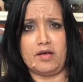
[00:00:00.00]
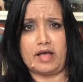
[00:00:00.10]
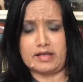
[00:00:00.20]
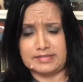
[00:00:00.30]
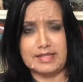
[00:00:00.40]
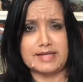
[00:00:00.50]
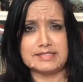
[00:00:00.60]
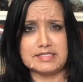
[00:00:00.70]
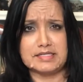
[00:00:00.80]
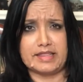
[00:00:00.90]
sliced
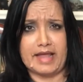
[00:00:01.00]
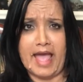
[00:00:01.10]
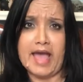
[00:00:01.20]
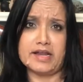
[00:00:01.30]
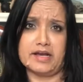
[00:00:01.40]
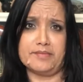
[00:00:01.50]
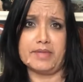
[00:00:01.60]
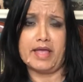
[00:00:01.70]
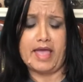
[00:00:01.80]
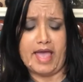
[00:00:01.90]
into the atom,
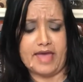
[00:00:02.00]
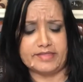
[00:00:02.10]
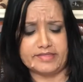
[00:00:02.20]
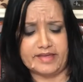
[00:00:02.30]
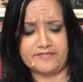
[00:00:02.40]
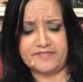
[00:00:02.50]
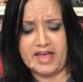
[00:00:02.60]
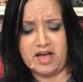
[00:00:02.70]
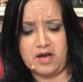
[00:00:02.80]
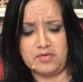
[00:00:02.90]
and then they
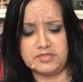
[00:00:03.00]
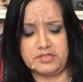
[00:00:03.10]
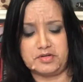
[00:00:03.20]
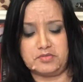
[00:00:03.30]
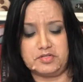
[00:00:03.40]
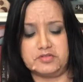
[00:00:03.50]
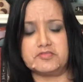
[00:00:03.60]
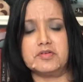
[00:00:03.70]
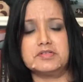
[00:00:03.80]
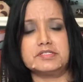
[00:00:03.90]
found,
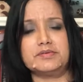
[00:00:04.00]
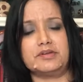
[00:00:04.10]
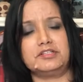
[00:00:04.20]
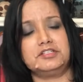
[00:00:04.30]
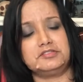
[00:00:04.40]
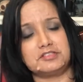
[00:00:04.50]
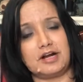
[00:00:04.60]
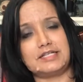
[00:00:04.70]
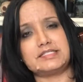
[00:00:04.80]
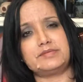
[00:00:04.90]
neutrons
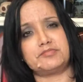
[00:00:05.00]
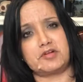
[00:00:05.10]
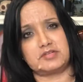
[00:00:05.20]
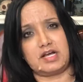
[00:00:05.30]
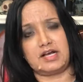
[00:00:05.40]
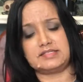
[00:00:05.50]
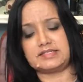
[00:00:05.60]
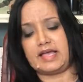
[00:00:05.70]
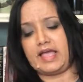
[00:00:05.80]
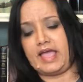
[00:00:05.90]
and protons
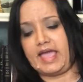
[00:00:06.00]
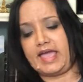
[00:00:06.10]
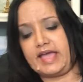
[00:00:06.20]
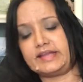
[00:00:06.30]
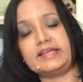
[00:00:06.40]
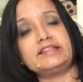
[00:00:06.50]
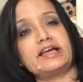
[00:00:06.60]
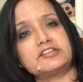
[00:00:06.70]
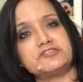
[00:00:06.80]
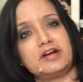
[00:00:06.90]
and
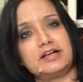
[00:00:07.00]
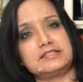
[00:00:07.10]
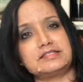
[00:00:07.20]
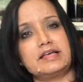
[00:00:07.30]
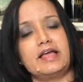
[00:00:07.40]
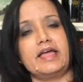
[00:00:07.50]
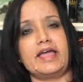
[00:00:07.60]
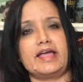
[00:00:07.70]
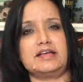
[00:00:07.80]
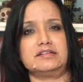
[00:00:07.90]
electrons,
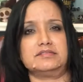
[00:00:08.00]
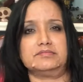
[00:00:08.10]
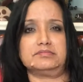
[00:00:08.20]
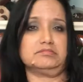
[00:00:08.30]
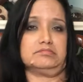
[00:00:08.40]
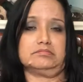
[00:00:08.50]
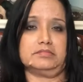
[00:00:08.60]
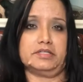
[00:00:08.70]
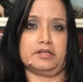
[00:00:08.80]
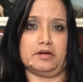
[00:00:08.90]
and
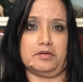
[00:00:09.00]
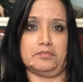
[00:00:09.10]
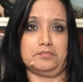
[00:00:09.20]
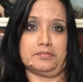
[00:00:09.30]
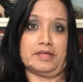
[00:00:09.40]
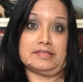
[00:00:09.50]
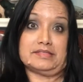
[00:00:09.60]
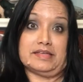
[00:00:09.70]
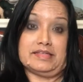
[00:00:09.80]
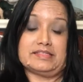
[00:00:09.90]

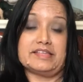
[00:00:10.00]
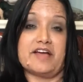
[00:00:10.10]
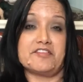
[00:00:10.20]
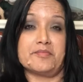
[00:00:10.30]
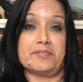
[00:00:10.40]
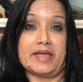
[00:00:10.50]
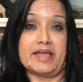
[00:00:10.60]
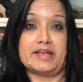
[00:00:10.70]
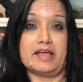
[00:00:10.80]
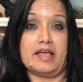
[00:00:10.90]
it's never
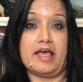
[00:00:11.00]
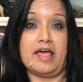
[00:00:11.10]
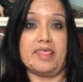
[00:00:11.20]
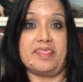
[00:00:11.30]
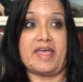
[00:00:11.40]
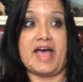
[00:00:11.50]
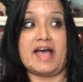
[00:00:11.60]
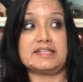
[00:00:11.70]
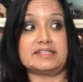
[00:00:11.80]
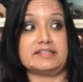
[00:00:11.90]
been that
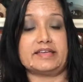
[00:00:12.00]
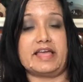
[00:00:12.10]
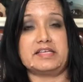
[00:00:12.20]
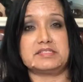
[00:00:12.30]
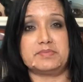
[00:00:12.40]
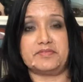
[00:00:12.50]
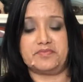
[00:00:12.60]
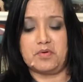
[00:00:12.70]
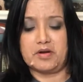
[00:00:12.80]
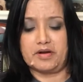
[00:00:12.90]
case
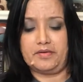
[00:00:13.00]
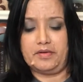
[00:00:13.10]
before,